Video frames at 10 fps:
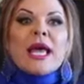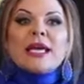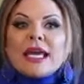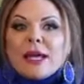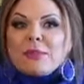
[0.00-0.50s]

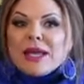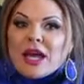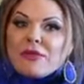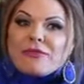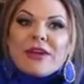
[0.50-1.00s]
keeping
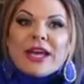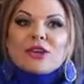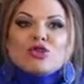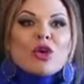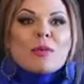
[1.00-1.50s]
her figure
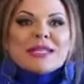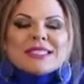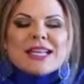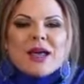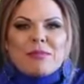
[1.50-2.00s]
trim and
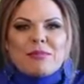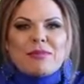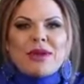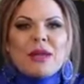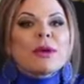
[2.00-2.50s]
slim
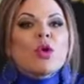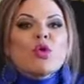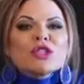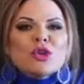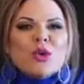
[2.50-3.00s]

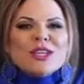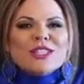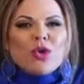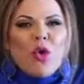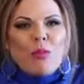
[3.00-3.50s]
because she works
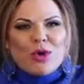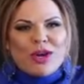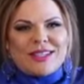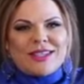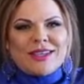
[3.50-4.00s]
in
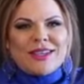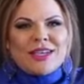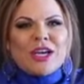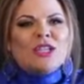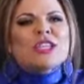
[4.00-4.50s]
corporate.
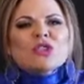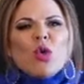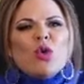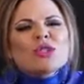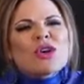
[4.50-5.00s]
She's
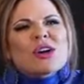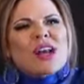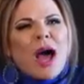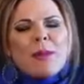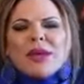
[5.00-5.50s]
also
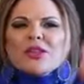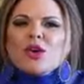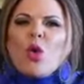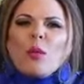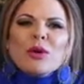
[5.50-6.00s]
climbing the
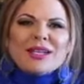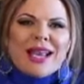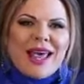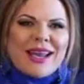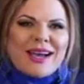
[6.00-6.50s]
corporate
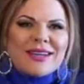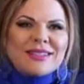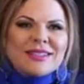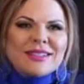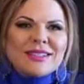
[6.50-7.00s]
ladder.
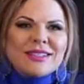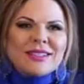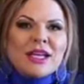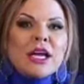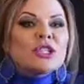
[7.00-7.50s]

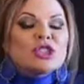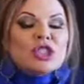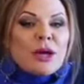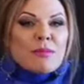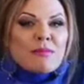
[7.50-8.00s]

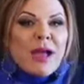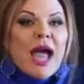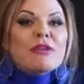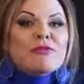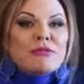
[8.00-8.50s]
Gym
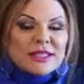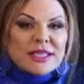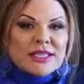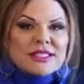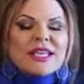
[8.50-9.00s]
and
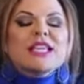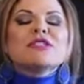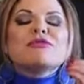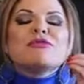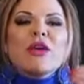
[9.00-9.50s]
fitness
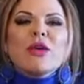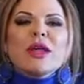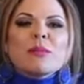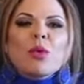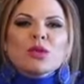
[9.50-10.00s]
is very
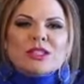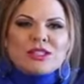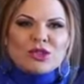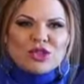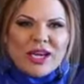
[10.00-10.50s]

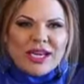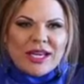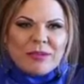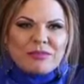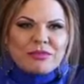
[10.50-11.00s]
important to
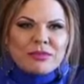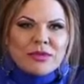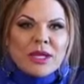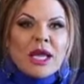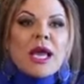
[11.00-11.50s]
Jenny.
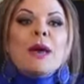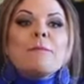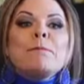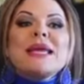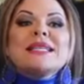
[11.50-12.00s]

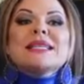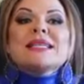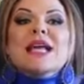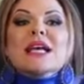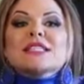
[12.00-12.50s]
Peter
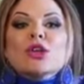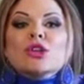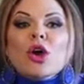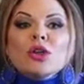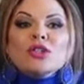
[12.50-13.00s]
does
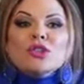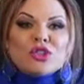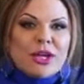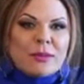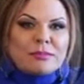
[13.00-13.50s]
not go to
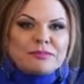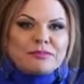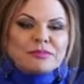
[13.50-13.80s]
gym,